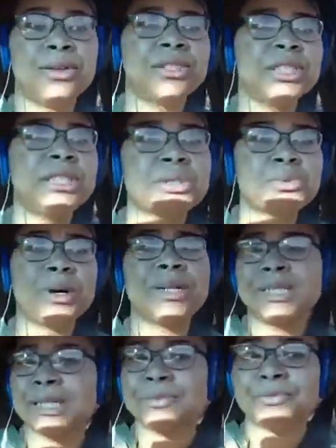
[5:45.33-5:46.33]
she just
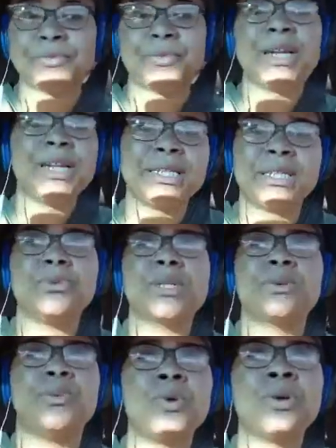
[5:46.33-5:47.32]
wasn't friendly. She
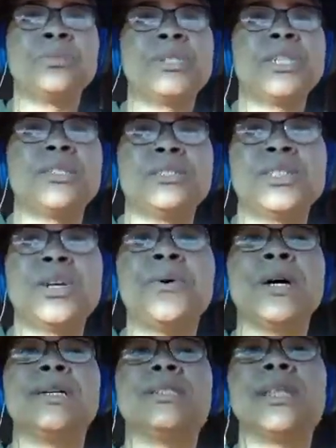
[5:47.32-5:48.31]
wasn't warm. She didn't
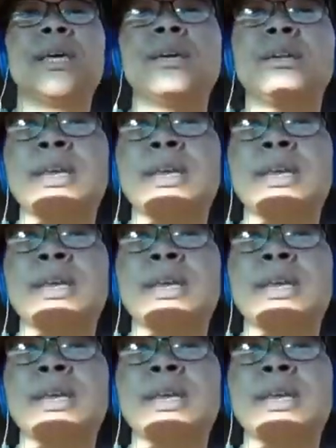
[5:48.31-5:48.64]
show us that,